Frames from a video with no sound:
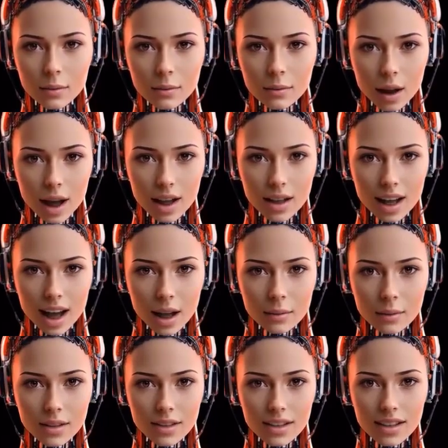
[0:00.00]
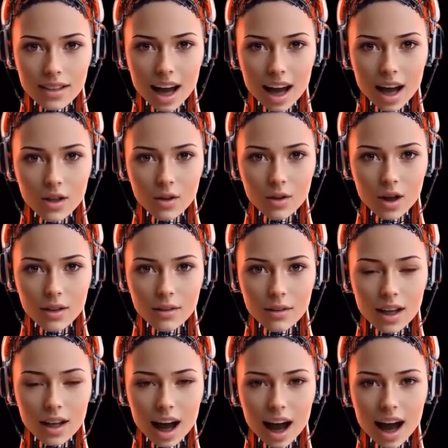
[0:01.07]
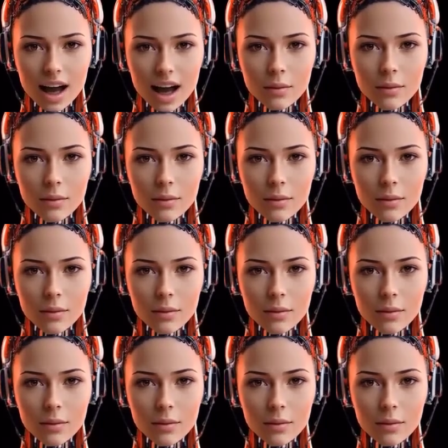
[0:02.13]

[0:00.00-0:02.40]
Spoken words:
Bon appetit, mental breakdown.